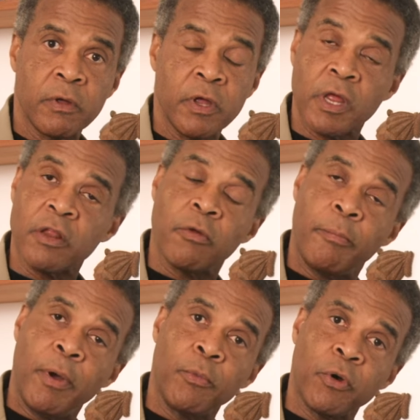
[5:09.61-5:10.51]
That's a
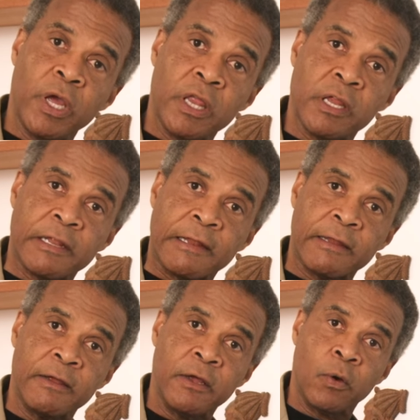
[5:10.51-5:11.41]
bummer, isn't it?
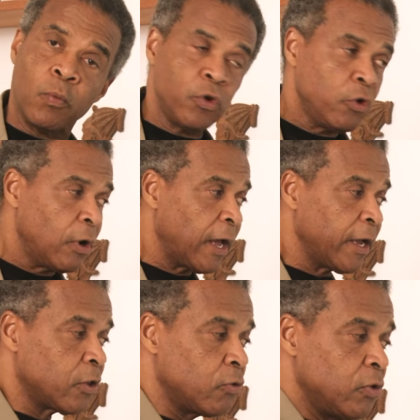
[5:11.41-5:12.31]
When you
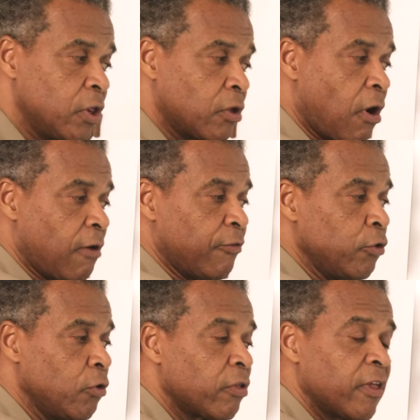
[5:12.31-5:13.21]
like to discover
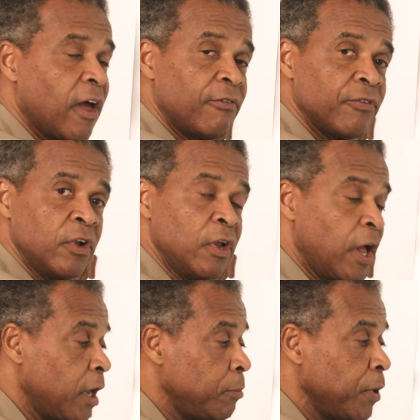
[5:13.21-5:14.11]
yourself
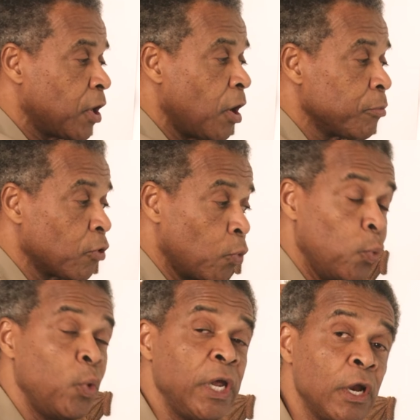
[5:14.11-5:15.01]
and become the
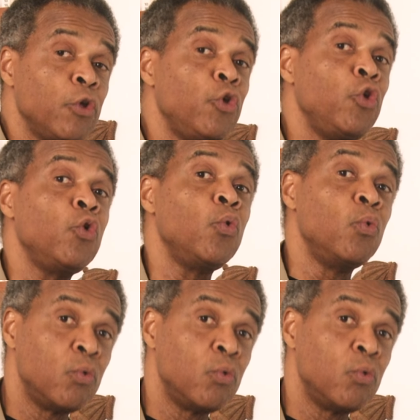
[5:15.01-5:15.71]
real you,